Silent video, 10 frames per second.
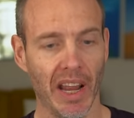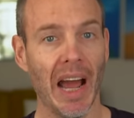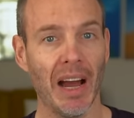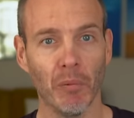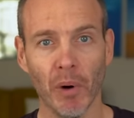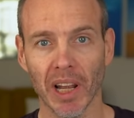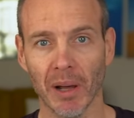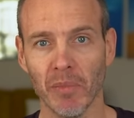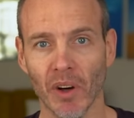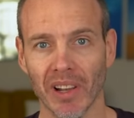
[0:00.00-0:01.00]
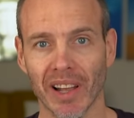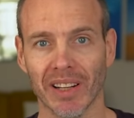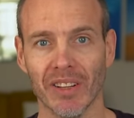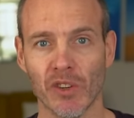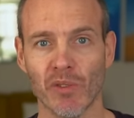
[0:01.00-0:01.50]
And while I'm not
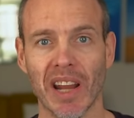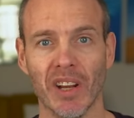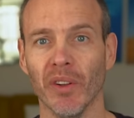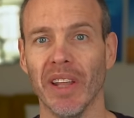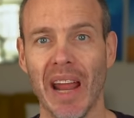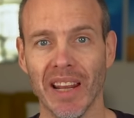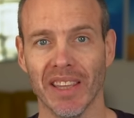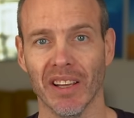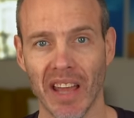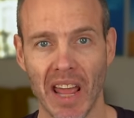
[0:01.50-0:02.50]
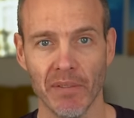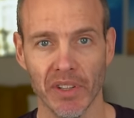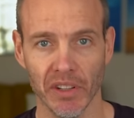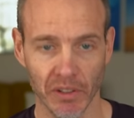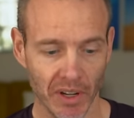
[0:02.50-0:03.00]
likely to drain it on anything I ever
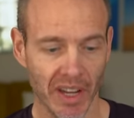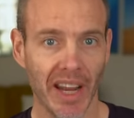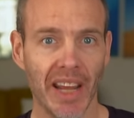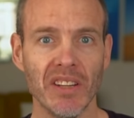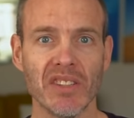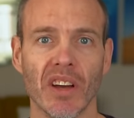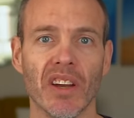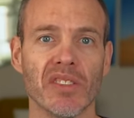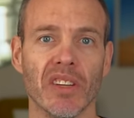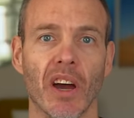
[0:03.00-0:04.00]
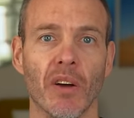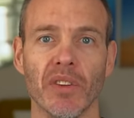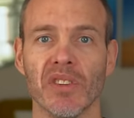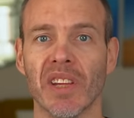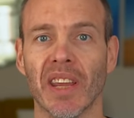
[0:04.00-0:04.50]
do, it is nice to know
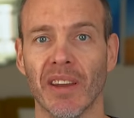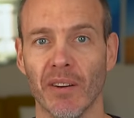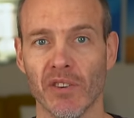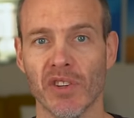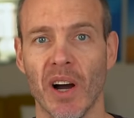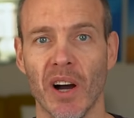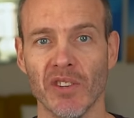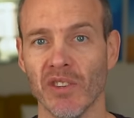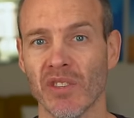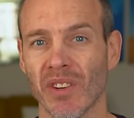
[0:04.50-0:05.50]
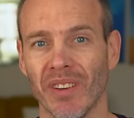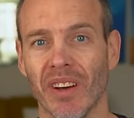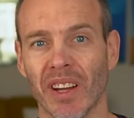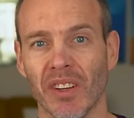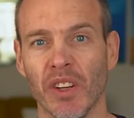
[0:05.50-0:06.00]
that sticking it on charge is just something that
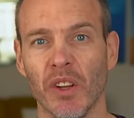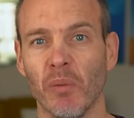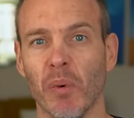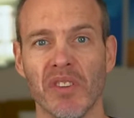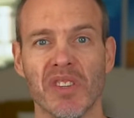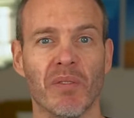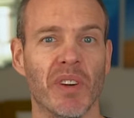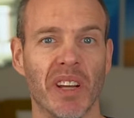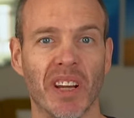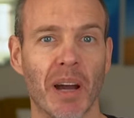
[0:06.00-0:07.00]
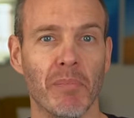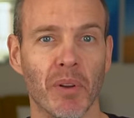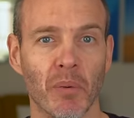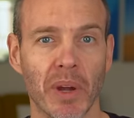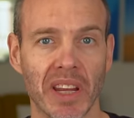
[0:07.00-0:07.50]
I can do once every couple
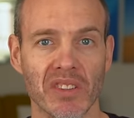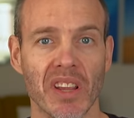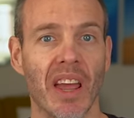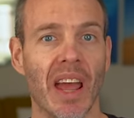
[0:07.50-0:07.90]
of weeks